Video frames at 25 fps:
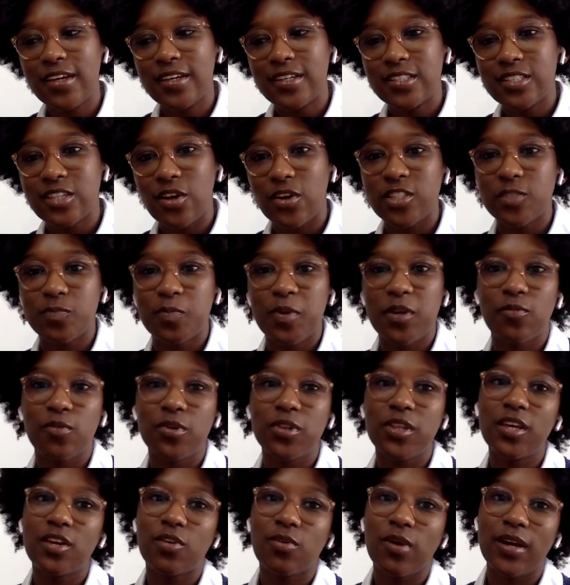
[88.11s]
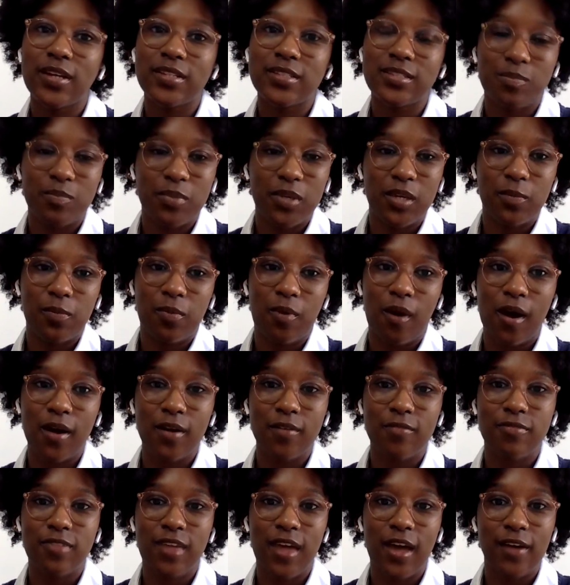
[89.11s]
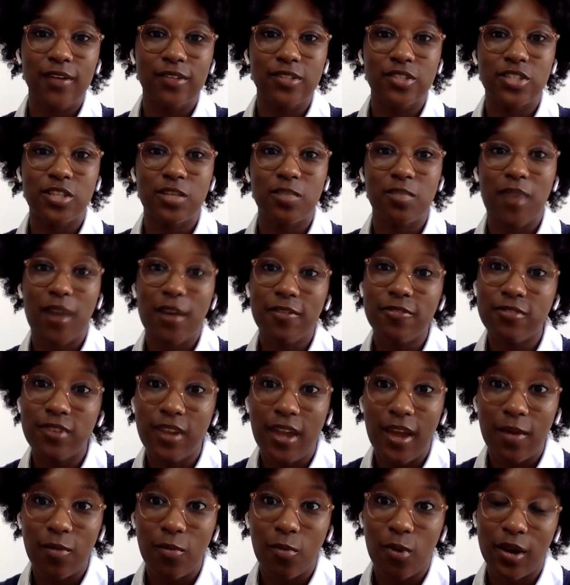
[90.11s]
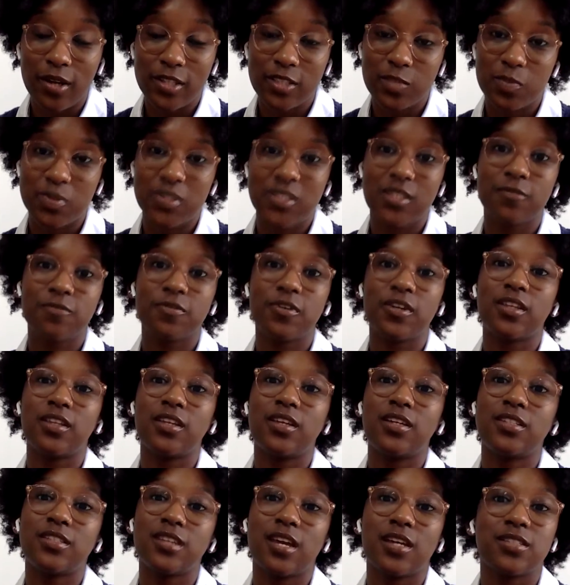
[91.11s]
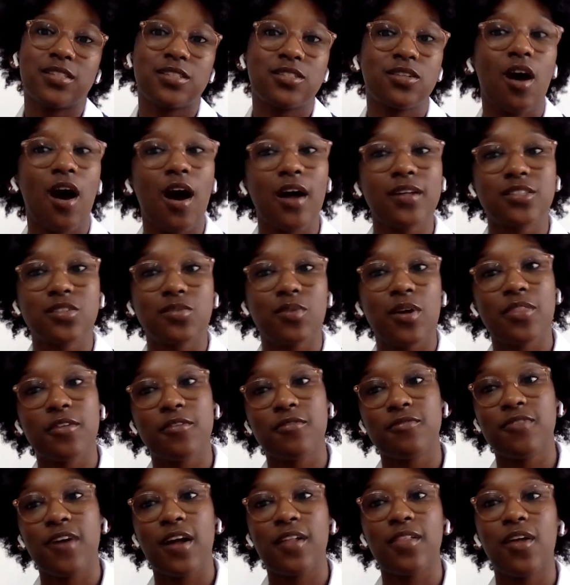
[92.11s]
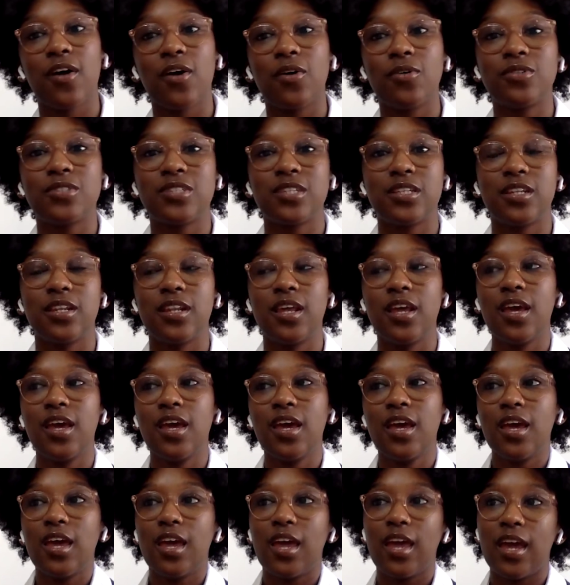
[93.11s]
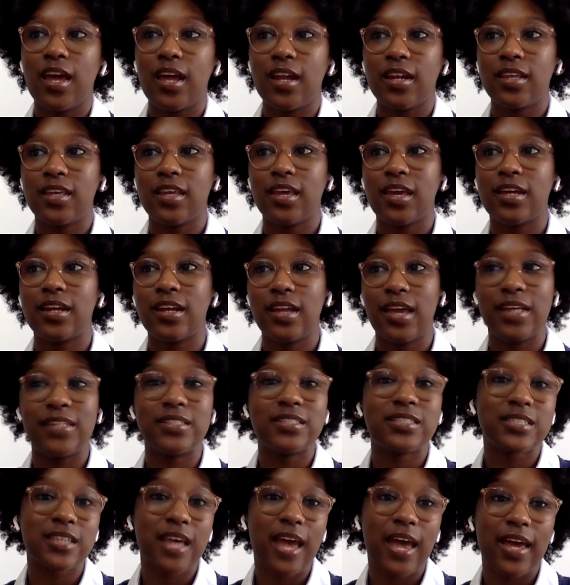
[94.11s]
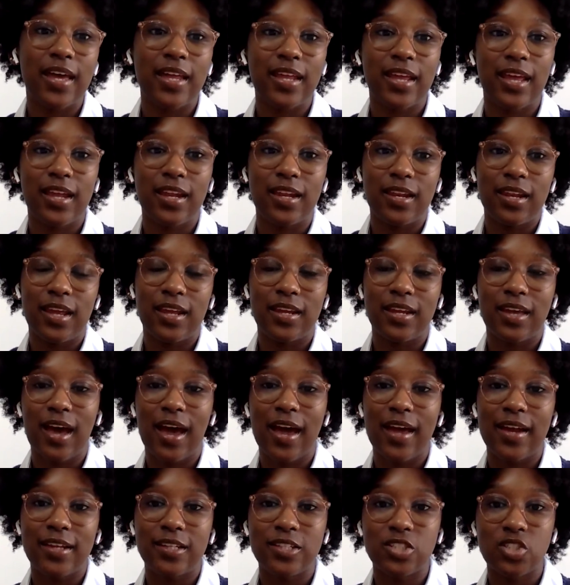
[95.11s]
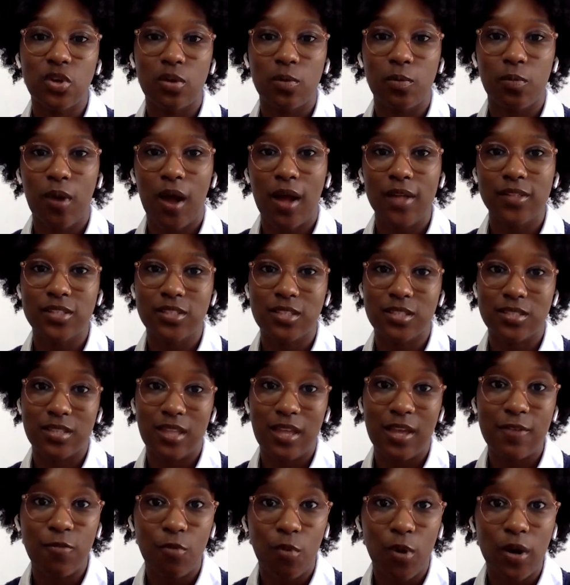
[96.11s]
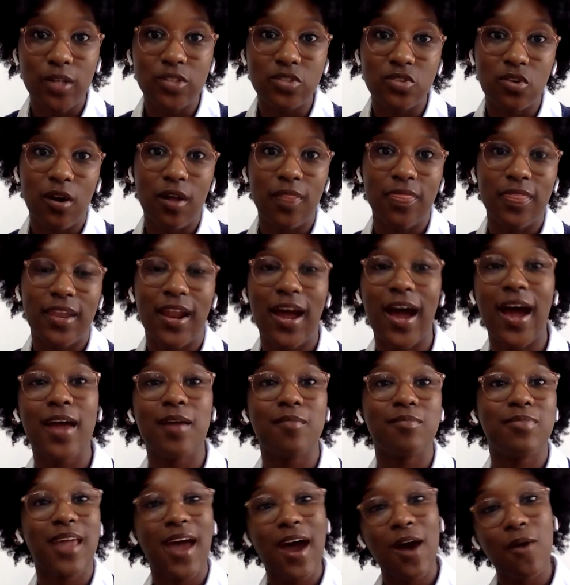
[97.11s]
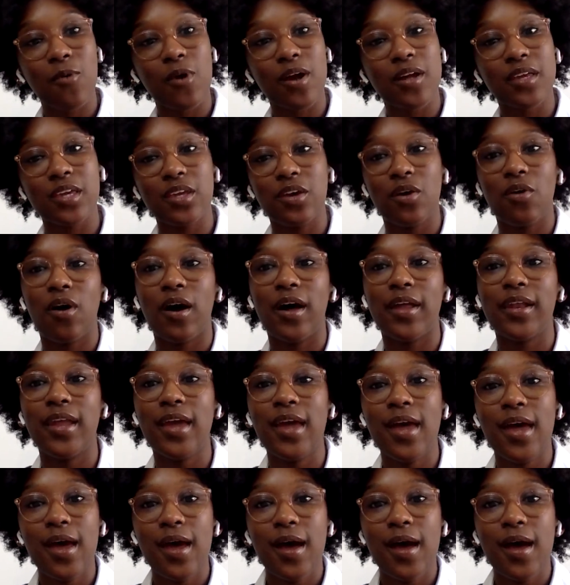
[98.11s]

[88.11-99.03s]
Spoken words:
So it's been really great to be a part of the LGMF network, specifically to get to talk to other fellows and get insight and guidance on projects that they've worked on that I am now working on,